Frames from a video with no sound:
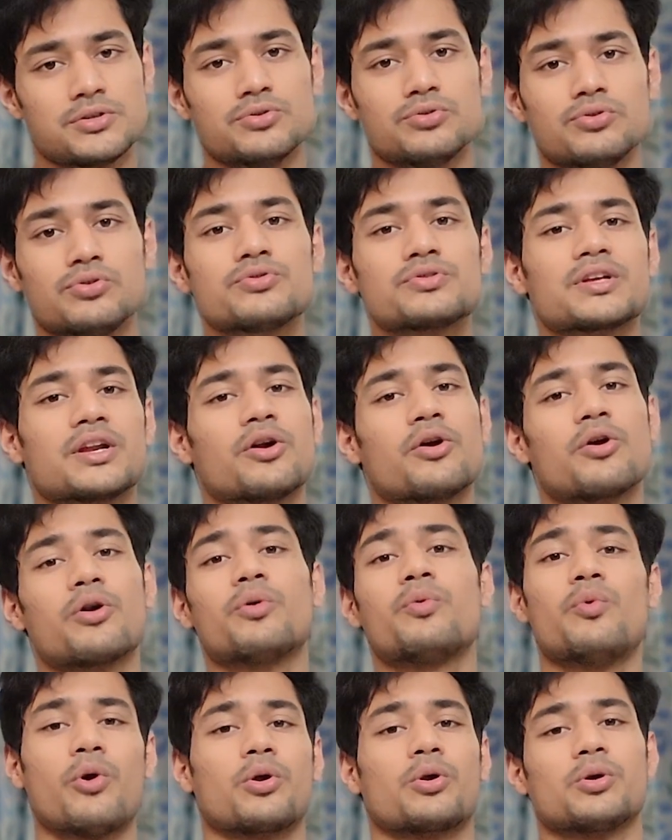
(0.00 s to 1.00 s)
you lose a lot
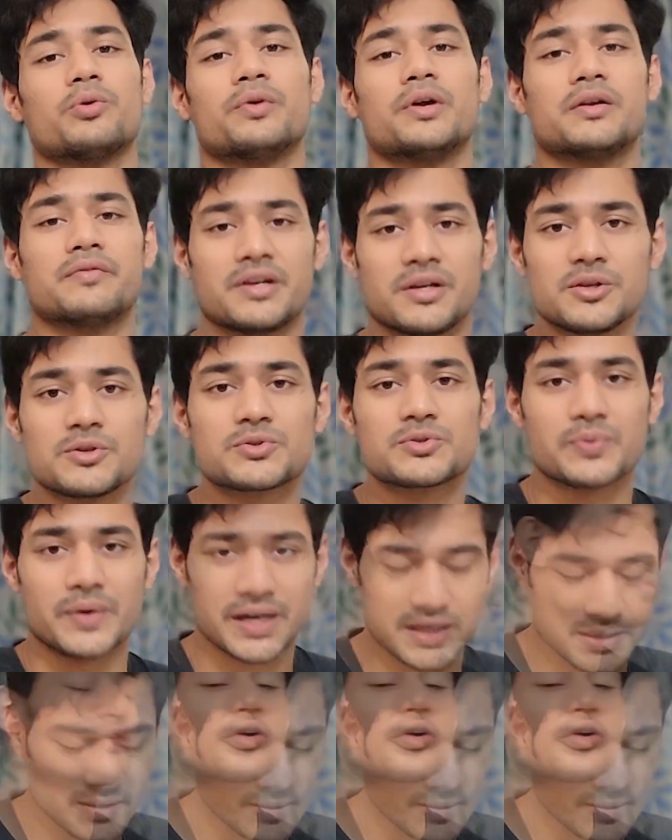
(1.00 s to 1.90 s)
of water weight when you sweat.